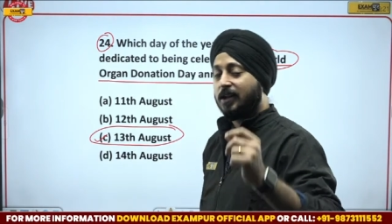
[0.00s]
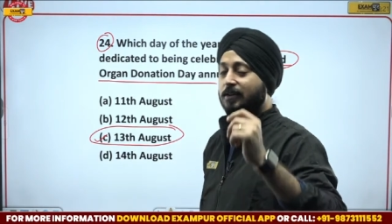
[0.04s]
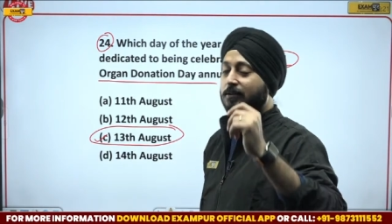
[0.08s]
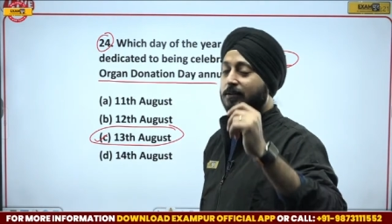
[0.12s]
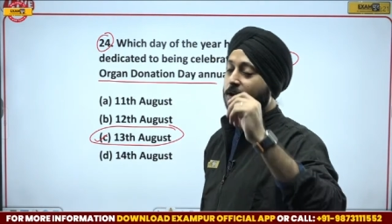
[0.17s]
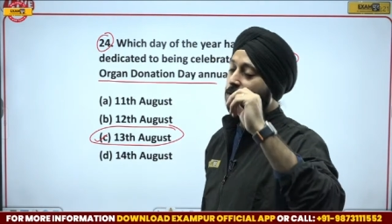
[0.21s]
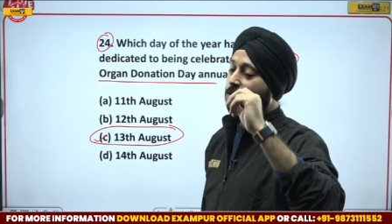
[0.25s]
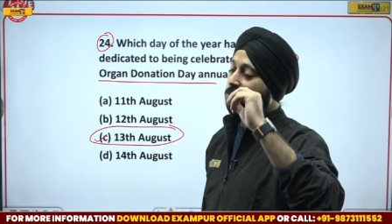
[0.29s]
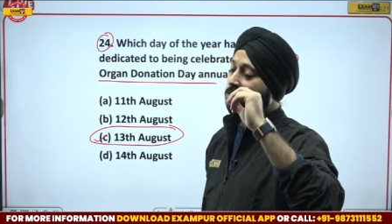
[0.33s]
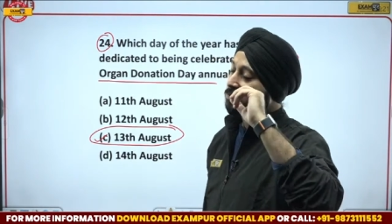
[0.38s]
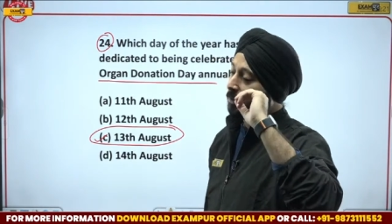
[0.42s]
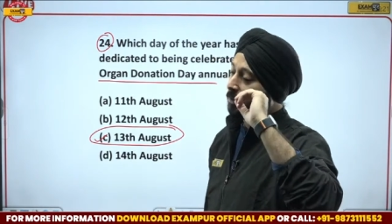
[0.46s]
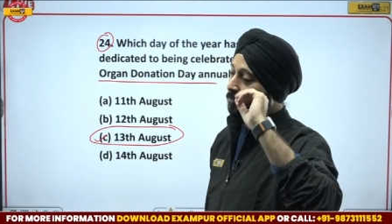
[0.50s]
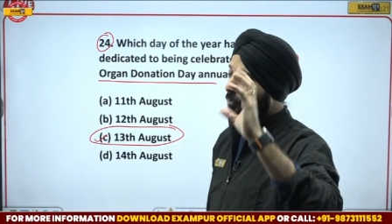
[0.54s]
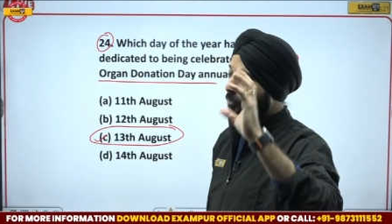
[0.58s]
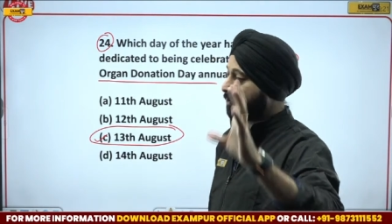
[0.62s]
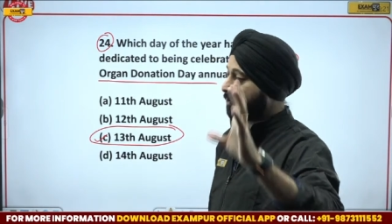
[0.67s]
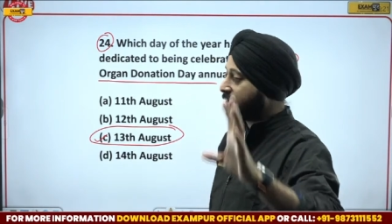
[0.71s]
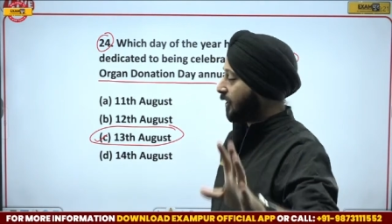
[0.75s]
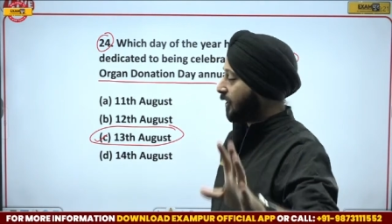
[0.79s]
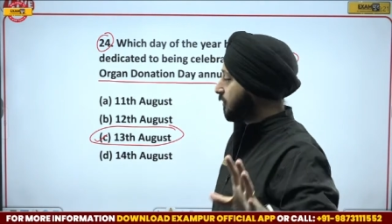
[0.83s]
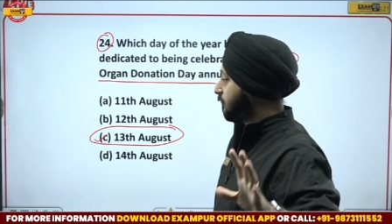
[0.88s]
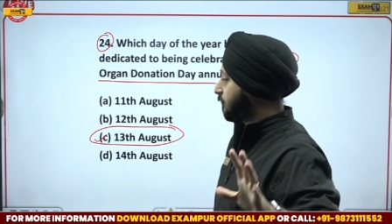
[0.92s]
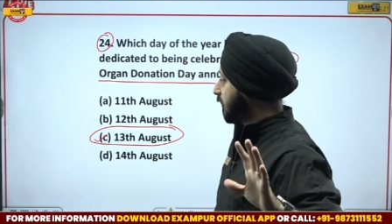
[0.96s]
you know, something
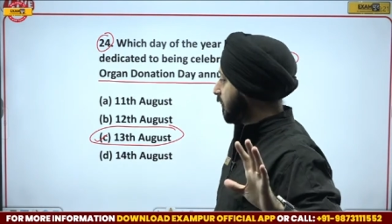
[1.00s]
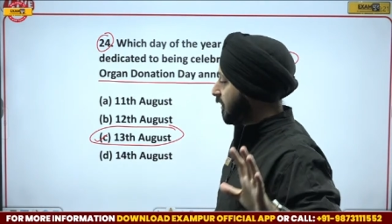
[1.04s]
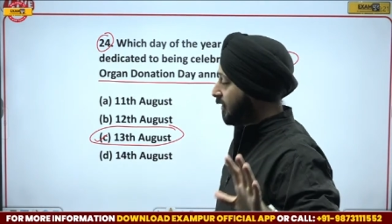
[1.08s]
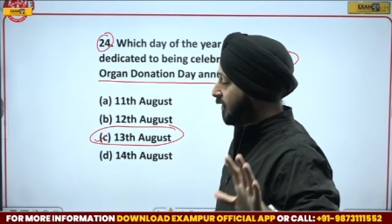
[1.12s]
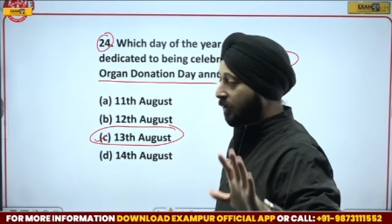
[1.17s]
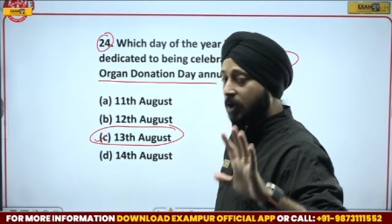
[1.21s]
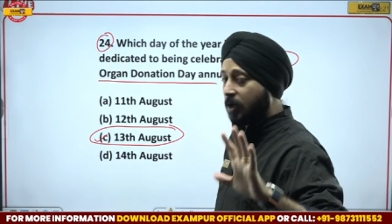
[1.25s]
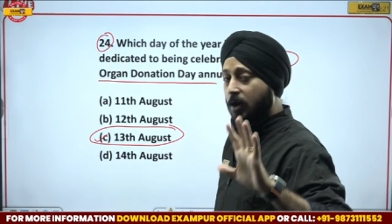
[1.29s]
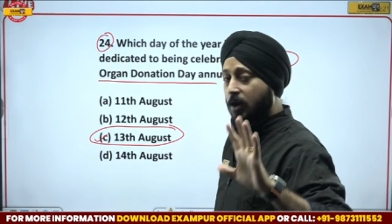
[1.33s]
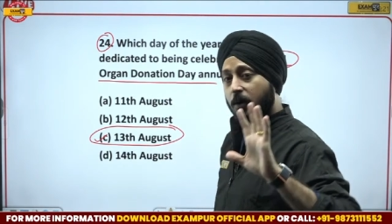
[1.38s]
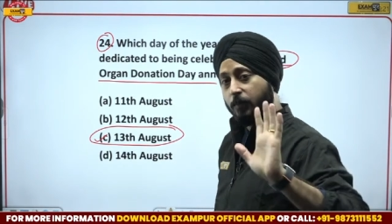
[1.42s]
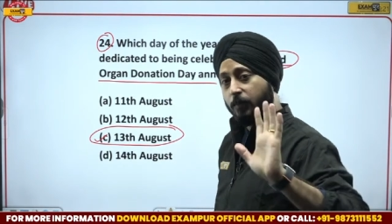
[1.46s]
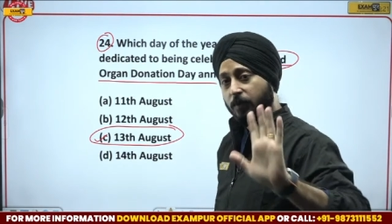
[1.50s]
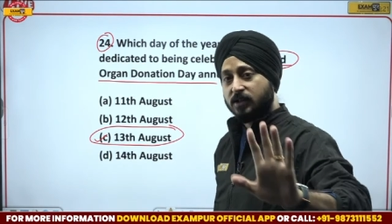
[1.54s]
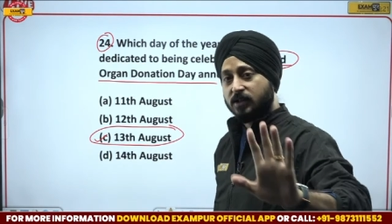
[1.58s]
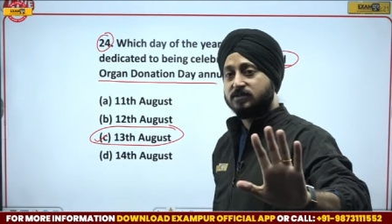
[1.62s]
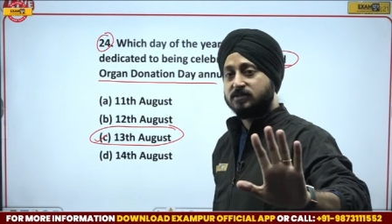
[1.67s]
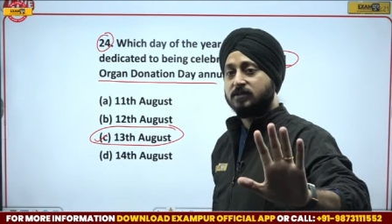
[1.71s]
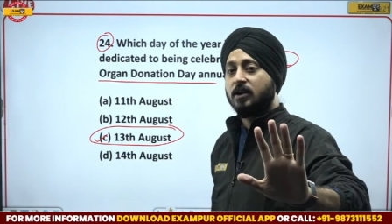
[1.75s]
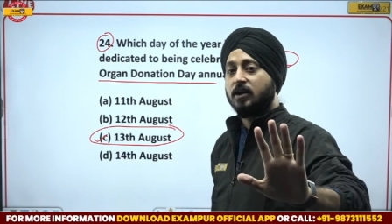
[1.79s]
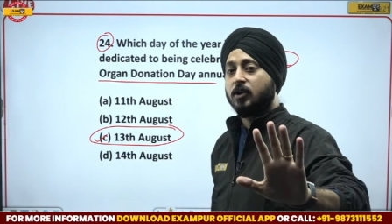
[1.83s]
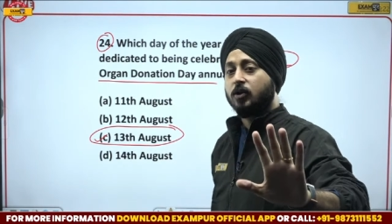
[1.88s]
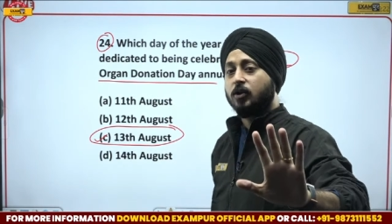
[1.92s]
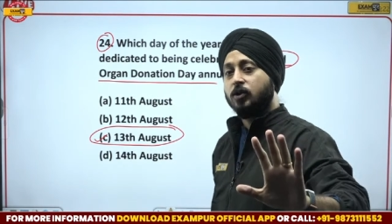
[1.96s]
that is very
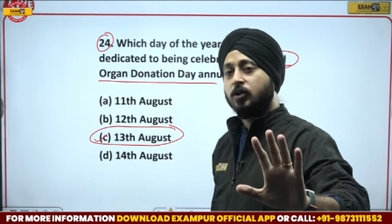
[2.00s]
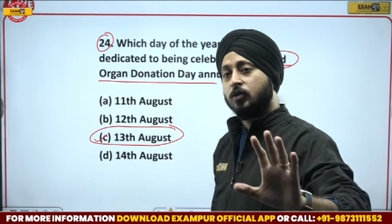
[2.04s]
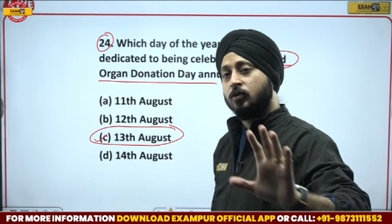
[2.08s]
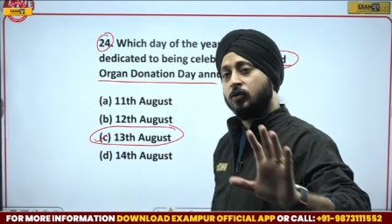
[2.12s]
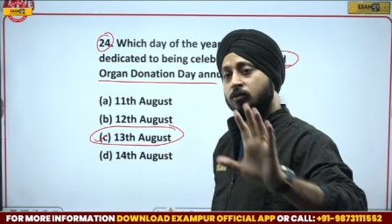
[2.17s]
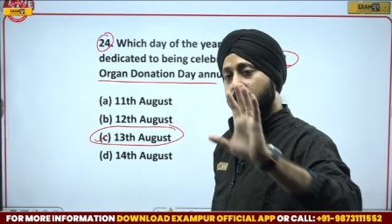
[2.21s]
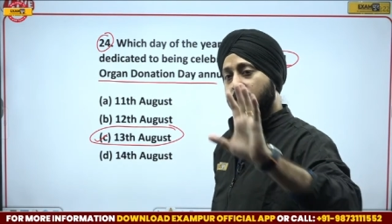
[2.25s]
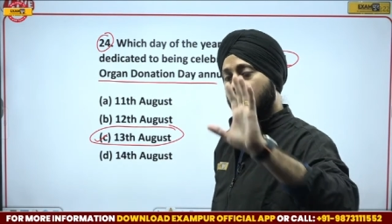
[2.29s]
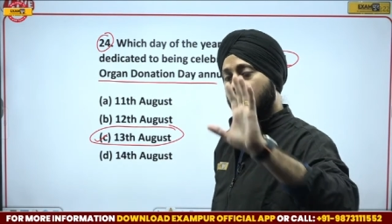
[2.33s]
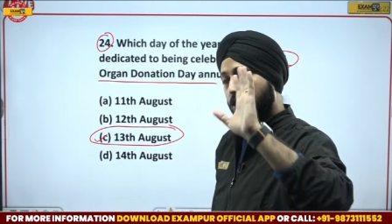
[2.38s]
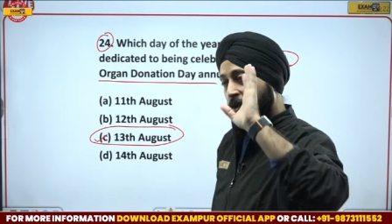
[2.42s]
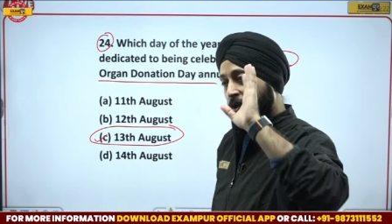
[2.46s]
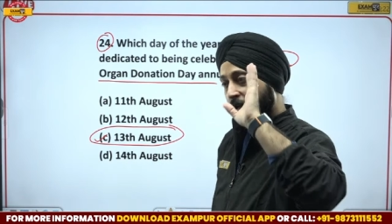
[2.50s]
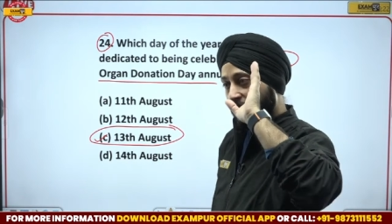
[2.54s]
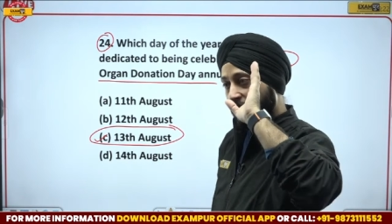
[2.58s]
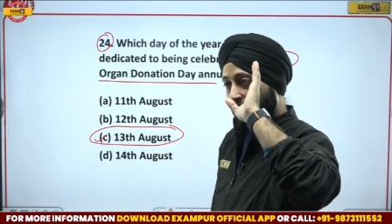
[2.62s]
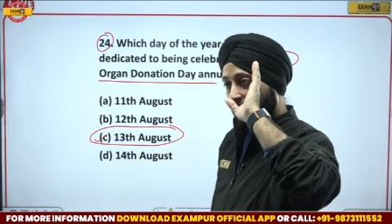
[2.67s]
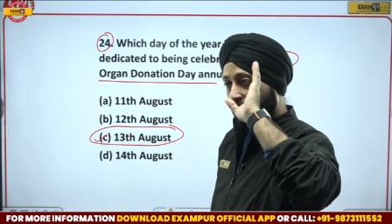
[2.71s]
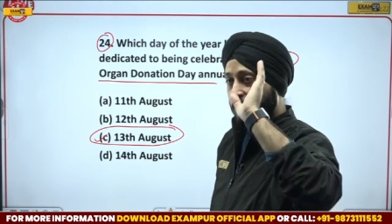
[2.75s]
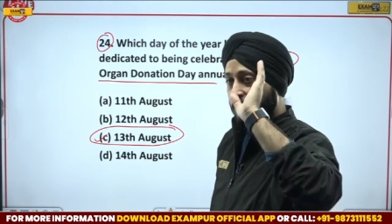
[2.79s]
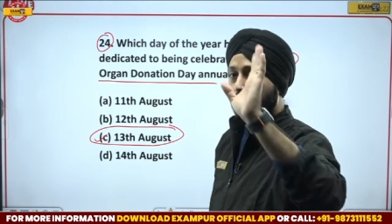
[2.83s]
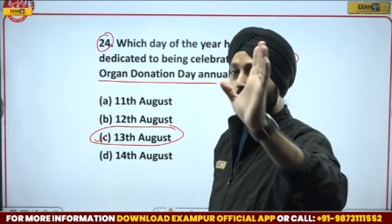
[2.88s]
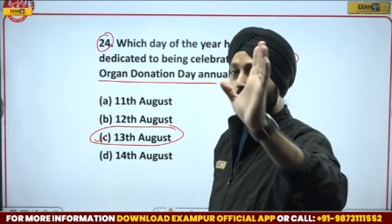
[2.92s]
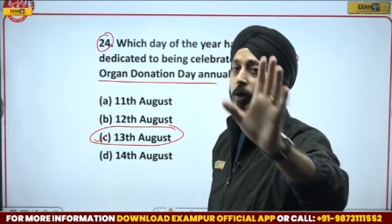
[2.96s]
personal to you or
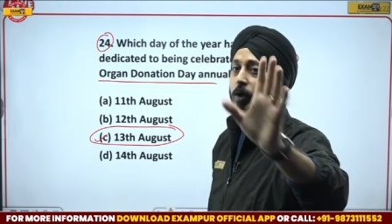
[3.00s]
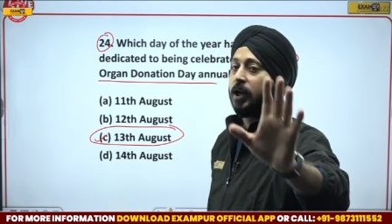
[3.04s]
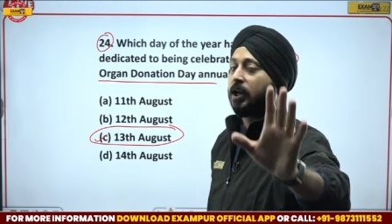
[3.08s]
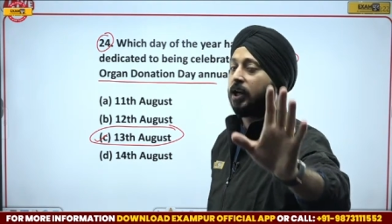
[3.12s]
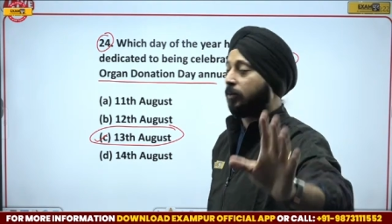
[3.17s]
only you can